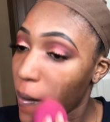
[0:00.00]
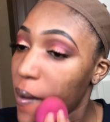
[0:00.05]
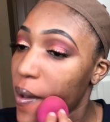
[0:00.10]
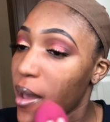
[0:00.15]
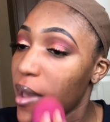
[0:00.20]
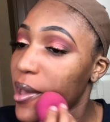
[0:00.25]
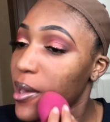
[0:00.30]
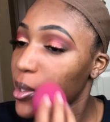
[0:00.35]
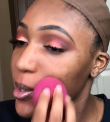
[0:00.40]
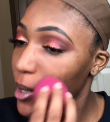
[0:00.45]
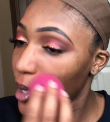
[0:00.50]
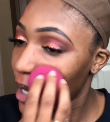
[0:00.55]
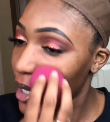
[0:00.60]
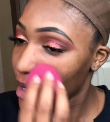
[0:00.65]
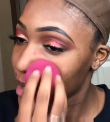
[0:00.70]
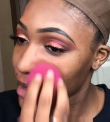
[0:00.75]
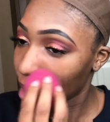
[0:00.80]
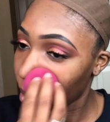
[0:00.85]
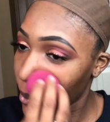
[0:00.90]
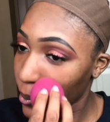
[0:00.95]
And you
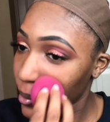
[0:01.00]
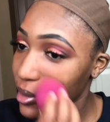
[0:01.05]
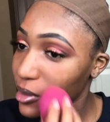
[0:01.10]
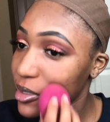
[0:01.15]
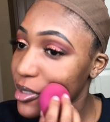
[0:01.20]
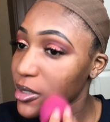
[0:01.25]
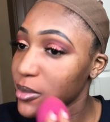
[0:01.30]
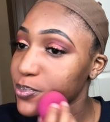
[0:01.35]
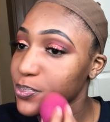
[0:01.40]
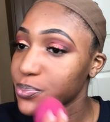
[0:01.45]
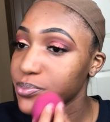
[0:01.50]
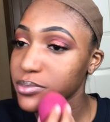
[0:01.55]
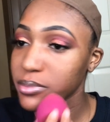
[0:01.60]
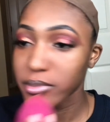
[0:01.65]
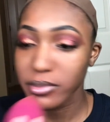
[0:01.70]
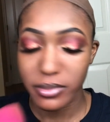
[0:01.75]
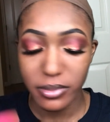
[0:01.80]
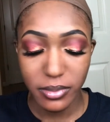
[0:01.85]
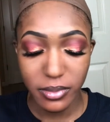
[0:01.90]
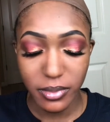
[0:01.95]
guys, I really
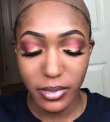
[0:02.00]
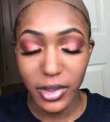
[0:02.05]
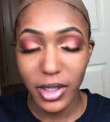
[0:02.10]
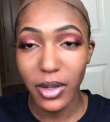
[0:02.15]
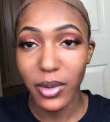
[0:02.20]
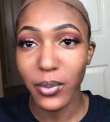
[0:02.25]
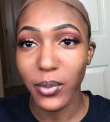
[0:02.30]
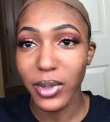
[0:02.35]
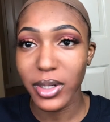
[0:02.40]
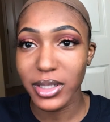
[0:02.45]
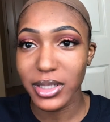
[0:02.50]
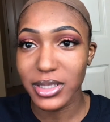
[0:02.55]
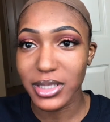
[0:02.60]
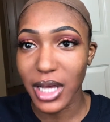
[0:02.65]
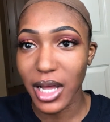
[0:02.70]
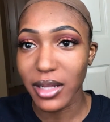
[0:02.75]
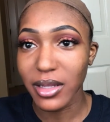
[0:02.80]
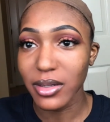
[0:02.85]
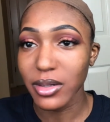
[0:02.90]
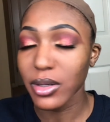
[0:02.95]
wanted this
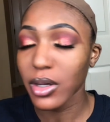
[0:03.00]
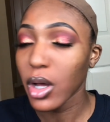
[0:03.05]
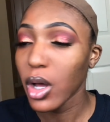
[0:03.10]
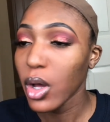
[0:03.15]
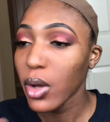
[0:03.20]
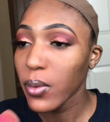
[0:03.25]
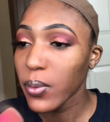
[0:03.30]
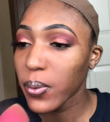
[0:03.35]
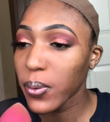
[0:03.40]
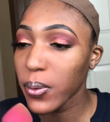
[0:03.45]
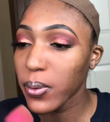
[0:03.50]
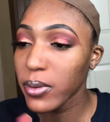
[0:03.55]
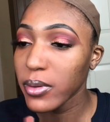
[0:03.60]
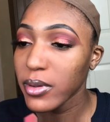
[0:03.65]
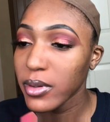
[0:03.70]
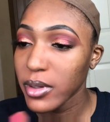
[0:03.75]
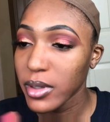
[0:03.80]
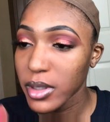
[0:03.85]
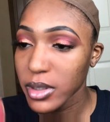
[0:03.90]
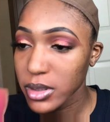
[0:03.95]
eye look
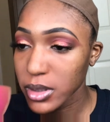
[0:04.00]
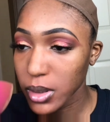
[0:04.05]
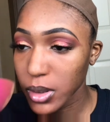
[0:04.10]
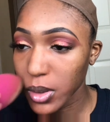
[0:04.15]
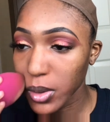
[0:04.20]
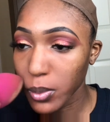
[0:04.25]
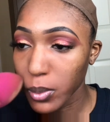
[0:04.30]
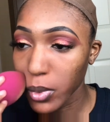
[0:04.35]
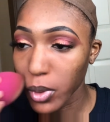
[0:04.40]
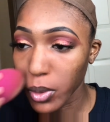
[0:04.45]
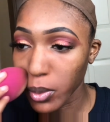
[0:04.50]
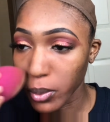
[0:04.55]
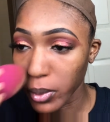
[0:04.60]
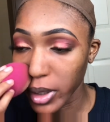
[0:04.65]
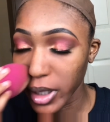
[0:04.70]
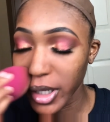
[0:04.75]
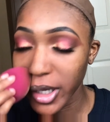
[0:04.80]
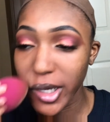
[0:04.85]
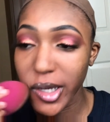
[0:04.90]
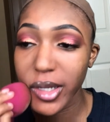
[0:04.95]
to look more
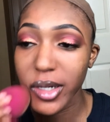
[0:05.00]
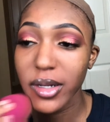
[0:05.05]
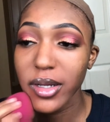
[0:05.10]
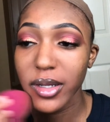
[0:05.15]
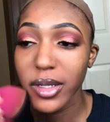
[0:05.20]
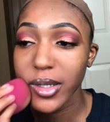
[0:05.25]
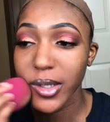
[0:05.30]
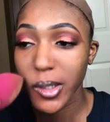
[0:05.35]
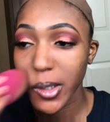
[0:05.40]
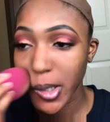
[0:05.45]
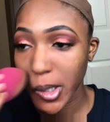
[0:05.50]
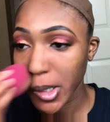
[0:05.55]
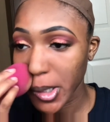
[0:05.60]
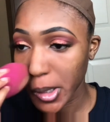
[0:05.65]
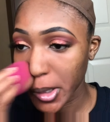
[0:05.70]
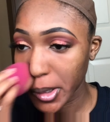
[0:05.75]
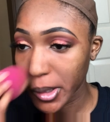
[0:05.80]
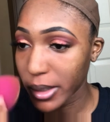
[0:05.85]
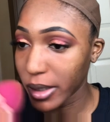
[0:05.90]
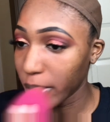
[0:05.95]
red
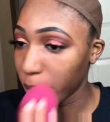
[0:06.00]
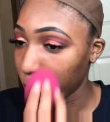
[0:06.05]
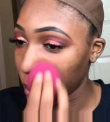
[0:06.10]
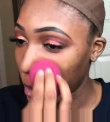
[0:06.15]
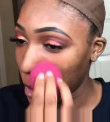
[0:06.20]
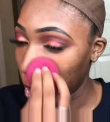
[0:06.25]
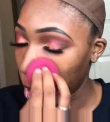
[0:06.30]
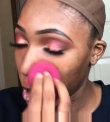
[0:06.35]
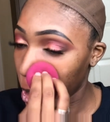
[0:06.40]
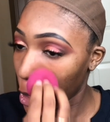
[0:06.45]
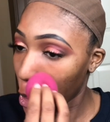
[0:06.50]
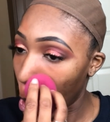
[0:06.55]
than pink,